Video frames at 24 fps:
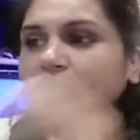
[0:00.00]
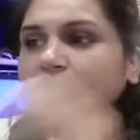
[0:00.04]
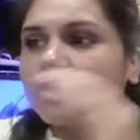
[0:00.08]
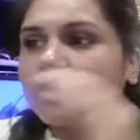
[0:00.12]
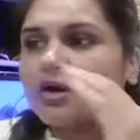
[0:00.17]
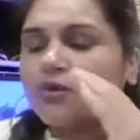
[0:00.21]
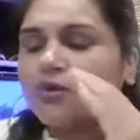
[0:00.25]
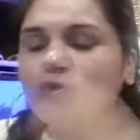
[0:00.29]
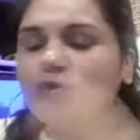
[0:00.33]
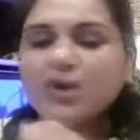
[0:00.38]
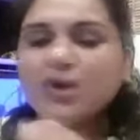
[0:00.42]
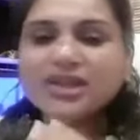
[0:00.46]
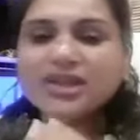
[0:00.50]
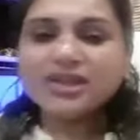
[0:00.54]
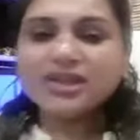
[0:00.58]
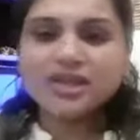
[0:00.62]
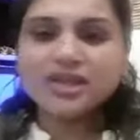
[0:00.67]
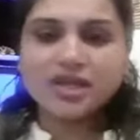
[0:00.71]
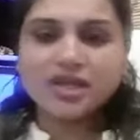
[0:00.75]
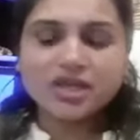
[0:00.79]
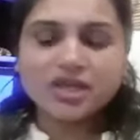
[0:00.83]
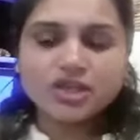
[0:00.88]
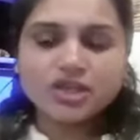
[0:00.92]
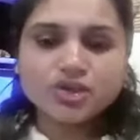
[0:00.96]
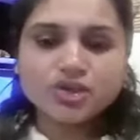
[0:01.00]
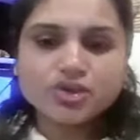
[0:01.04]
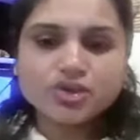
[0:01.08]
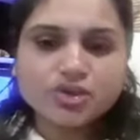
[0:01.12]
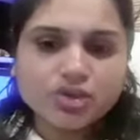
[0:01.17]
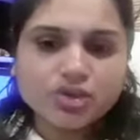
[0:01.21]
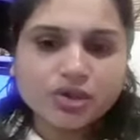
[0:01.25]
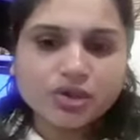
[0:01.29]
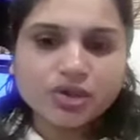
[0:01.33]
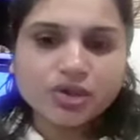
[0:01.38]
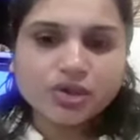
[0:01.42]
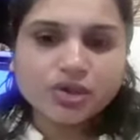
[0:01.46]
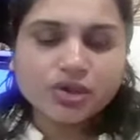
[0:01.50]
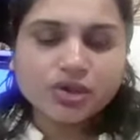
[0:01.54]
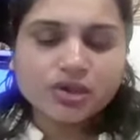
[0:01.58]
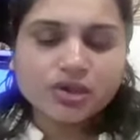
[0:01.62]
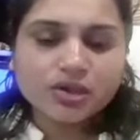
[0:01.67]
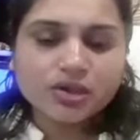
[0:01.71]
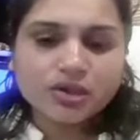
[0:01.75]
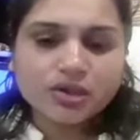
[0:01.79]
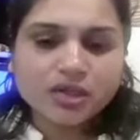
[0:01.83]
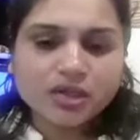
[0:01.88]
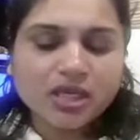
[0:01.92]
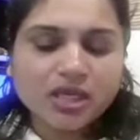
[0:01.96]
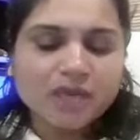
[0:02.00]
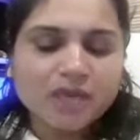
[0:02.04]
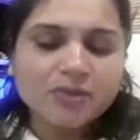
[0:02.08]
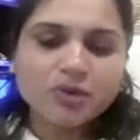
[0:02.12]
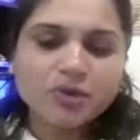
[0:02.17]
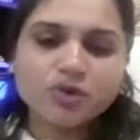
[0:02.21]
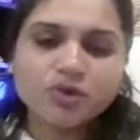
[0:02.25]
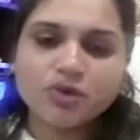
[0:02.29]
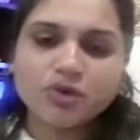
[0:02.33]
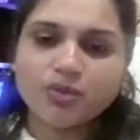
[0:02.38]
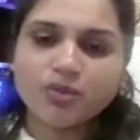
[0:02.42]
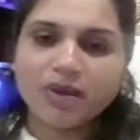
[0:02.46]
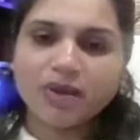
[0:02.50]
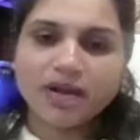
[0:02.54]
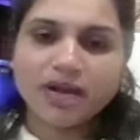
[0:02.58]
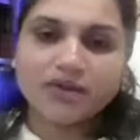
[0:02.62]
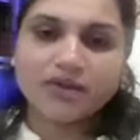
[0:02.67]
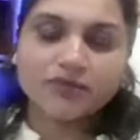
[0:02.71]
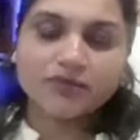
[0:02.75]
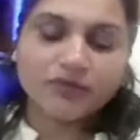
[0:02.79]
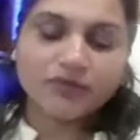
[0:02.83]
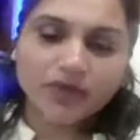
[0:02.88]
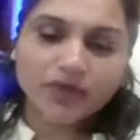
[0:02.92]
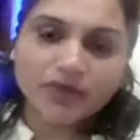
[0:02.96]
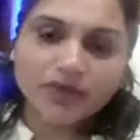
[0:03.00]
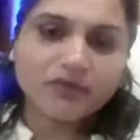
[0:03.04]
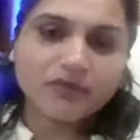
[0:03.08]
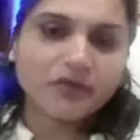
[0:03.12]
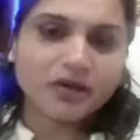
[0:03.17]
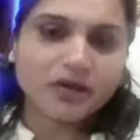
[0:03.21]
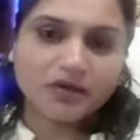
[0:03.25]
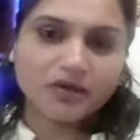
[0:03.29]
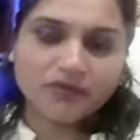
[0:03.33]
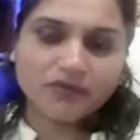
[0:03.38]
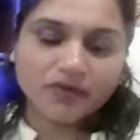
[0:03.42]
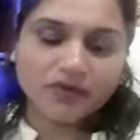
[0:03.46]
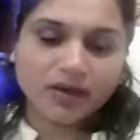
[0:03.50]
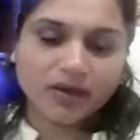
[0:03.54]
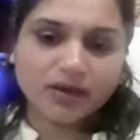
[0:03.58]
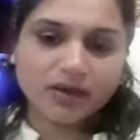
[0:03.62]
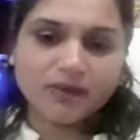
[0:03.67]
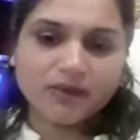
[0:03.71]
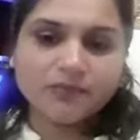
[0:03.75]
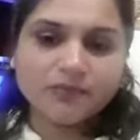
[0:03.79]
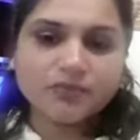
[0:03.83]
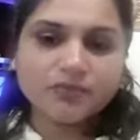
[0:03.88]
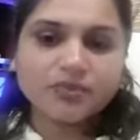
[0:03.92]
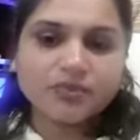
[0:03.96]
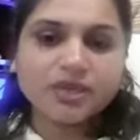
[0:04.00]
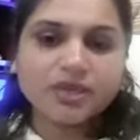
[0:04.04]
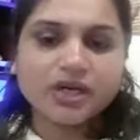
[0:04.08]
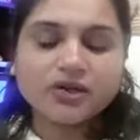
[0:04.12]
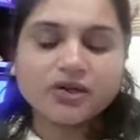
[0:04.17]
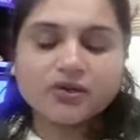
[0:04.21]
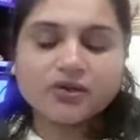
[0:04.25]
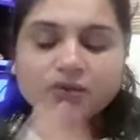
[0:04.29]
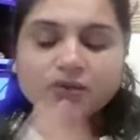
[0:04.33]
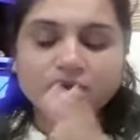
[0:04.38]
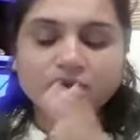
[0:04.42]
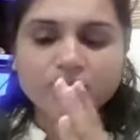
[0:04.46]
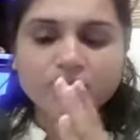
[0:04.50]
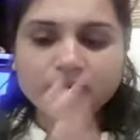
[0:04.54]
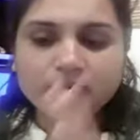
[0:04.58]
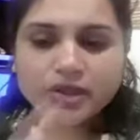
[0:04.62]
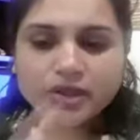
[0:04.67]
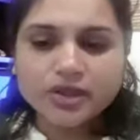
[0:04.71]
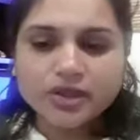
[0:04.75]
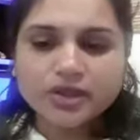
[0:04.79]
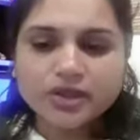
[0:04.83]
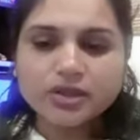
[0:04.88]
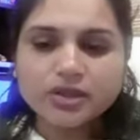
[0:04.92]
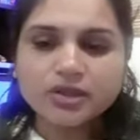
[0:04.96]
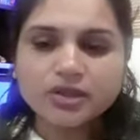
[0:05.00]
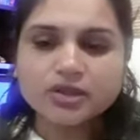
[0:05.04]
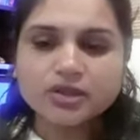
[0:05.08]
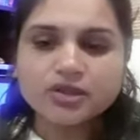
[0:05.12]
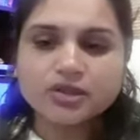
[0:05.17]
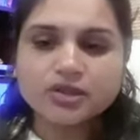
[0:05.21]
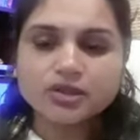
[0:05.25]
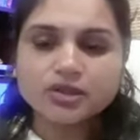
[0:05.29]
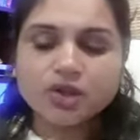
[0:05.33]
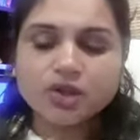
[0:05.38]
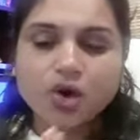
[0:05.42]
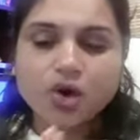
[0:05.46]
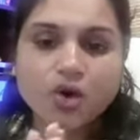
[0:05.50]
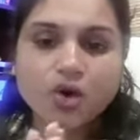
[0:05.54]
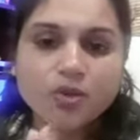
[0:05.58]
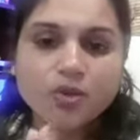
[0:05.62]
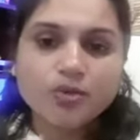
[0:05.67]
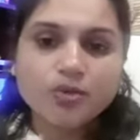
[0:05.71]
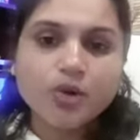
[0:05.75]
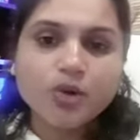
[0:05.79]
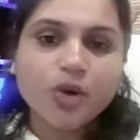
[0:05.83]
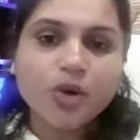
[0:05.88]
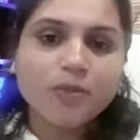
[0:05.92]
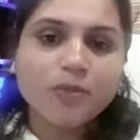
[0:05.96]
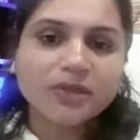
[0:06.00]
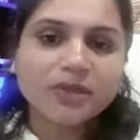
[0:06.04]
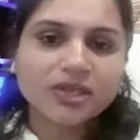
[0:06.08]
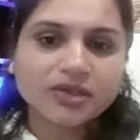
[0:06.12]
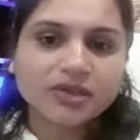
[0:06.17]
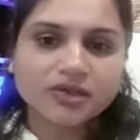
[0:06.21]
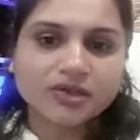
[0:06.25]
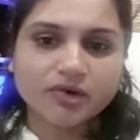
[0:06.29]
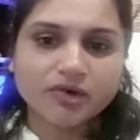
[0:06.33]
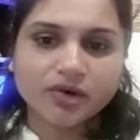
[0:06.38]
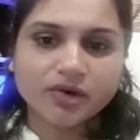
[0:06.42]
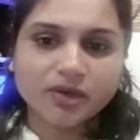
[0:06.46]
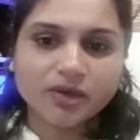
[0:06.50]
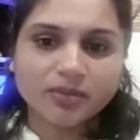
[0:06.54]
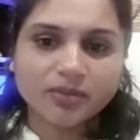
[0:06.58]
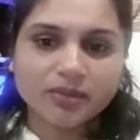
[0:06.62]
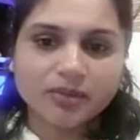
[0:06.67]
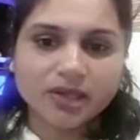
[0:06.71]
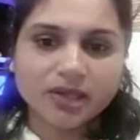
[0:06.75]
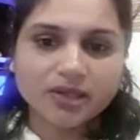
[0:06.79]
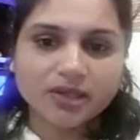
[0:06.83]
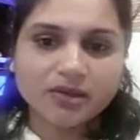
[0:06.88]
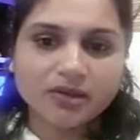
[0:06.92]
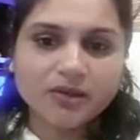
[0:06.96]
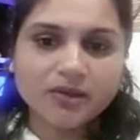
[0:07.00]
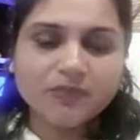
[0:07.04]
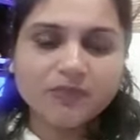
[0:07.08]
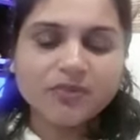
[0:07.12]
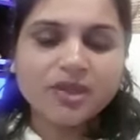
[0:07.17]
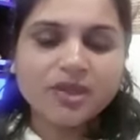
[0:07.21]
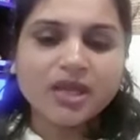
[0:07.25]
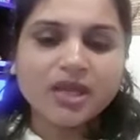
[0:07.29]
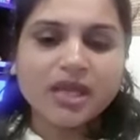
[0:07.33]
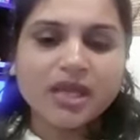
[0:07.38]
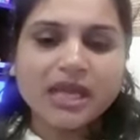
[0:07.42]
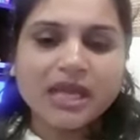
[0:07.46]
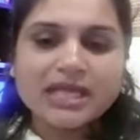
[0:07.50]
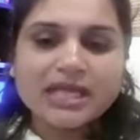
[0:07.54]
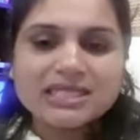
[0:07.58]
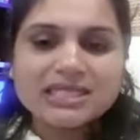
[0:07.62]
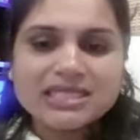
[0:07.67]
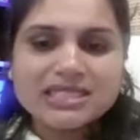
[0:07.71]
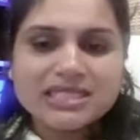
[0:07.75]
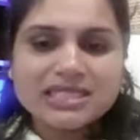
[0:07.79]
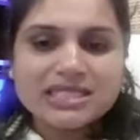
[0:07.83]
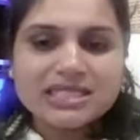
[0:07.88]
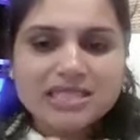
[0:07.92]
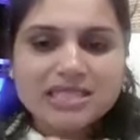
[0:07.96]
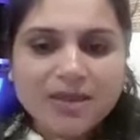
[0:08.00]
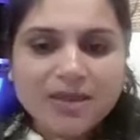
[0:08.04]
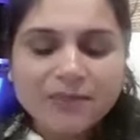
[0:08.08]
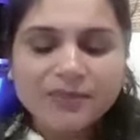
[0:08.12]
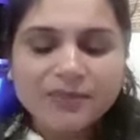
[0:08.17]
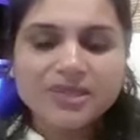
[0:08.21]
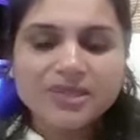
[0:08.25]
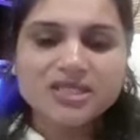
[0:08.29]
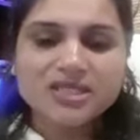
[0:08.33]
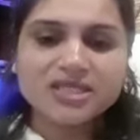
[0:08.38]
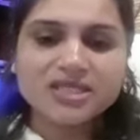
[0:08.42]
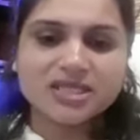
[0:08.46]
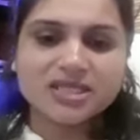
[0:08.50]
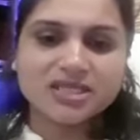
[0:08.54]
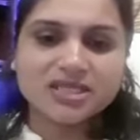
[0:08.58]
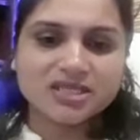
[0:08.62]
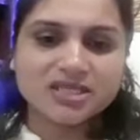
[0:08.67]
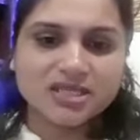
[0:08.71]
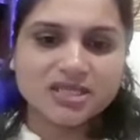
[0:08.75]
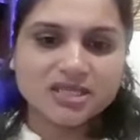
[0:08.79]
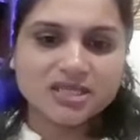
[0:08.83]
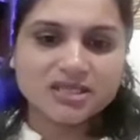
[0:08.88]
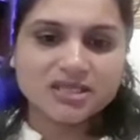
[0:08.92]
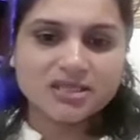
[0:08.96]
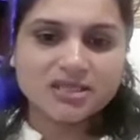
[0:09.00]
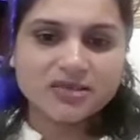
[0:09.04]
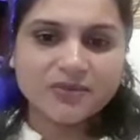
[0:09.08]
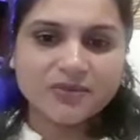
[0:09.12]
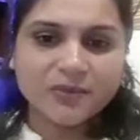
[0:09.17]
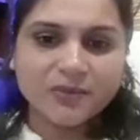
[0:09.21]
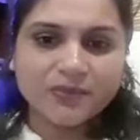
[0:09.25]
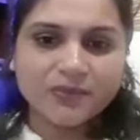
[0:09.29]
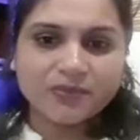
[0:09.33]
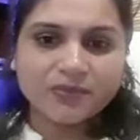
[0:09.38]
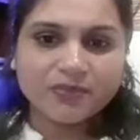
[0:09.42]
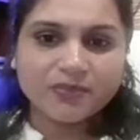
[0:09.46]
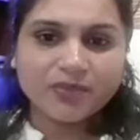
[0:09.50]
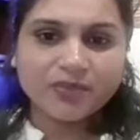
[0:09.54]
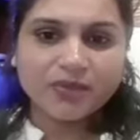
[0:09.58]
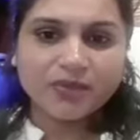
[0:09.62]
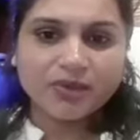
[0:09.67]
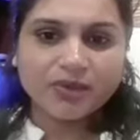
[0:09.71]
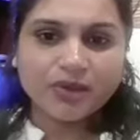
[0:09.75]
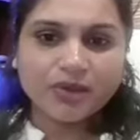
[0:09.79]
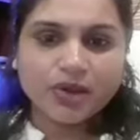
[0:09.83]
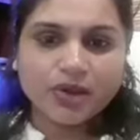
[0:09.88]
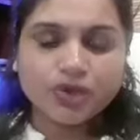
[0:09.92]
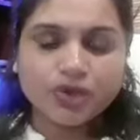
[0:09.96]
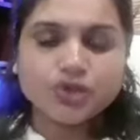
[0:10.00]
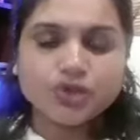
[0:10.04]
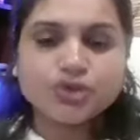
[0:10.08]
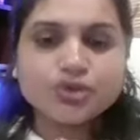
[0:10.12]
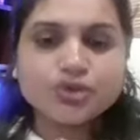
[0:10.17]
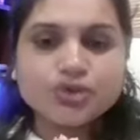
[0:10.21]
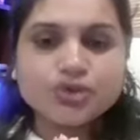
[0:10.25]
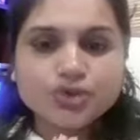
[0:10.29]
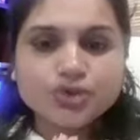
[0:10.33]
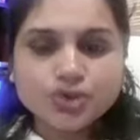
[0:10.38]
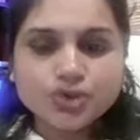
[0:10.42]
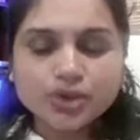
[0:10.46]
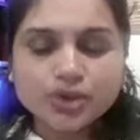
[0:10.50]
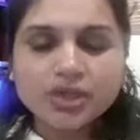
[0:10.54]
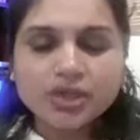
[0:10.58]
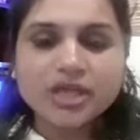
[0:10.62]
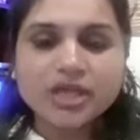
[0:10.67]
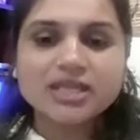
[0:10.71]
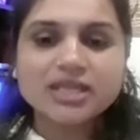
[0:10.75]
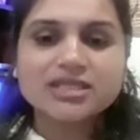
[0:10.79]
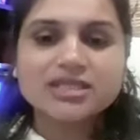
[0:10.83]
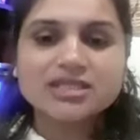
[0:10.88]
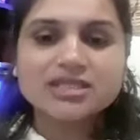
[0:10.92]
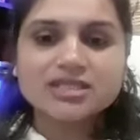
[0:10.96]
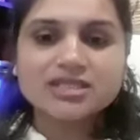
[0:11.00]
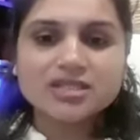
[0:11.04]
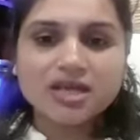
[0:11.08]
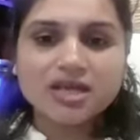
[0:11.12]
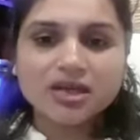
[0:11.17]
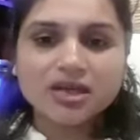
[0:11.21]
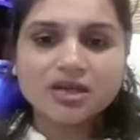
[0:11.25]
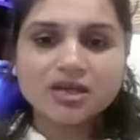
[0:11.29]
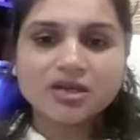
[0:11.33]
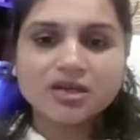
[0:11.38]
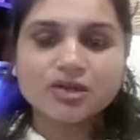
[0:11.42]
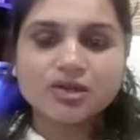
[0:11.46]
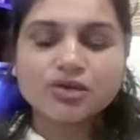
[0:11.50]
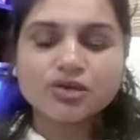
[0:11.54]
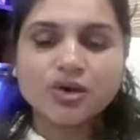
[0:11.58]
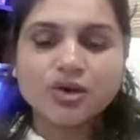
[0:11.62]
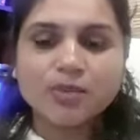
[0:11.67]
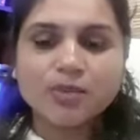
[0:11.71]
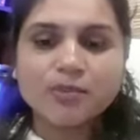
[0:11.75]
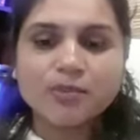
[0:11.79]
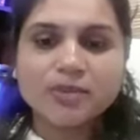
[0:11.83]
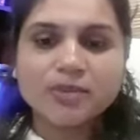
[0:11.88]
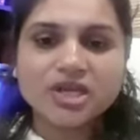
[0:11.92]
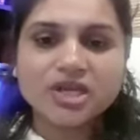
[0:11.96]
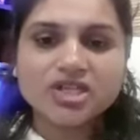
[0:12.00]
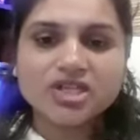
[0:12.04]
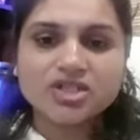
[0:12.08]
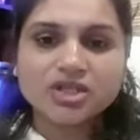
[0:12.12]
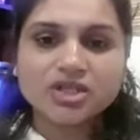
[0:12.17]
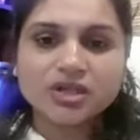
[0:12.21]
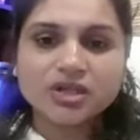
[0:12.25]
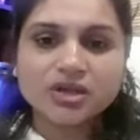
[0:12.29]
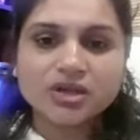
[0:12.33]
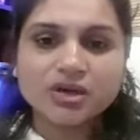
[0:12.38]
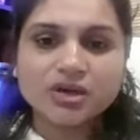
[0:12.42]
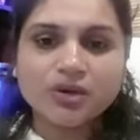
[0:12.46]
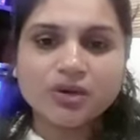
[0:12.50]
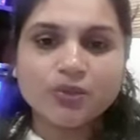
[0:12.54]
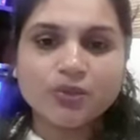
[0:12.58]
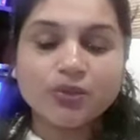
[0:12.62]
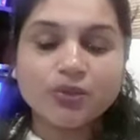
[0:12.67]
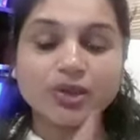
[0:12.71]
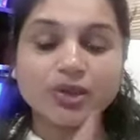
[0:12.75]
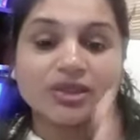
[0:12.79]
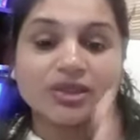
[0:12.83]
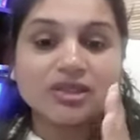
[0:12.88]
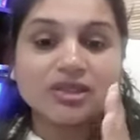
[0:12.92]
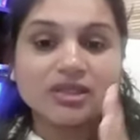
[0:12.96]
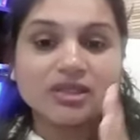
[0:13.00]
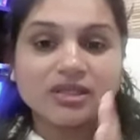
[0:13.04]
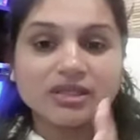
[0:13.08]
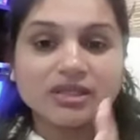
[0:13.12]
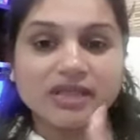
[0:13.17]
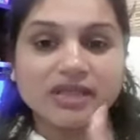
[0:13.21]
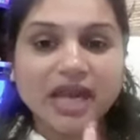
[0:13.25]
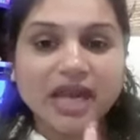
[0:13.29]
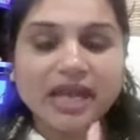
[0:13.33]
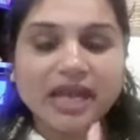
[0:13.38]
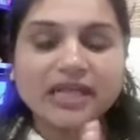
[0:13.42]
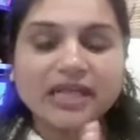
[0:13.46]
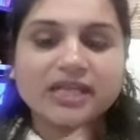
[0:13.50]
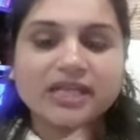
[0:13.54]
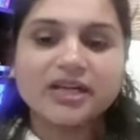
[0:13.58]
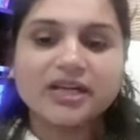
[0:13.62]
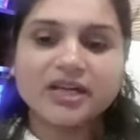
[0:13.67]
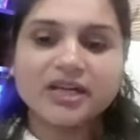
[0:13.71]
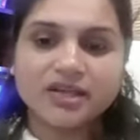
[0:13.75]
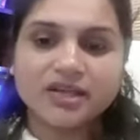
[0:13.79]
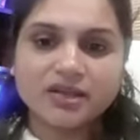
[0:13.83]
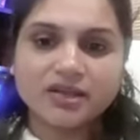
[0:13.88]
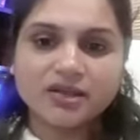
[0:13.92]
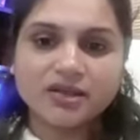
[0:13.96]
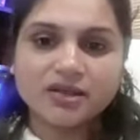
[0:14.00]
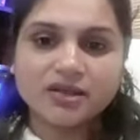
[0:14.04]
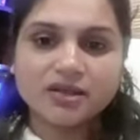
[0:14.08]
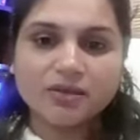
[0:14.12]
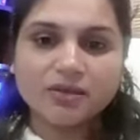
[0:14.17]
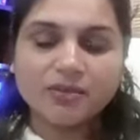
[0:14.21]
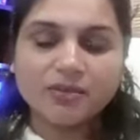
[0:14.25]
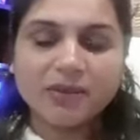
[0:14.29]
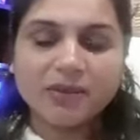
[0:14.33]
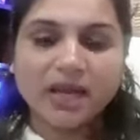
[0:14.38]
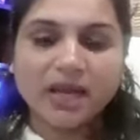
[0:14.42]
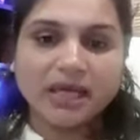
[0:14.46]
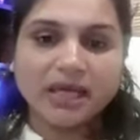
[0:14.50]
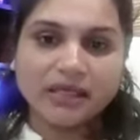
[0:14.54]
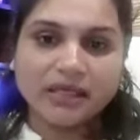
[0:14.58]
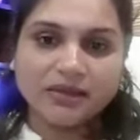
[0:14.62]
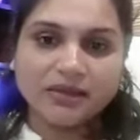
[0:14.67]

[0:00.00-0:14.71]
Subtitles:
One thing you should keep in your mind very well, that with the homeopathic treatment in some diseases, you should instruct your patient with the dietary plan,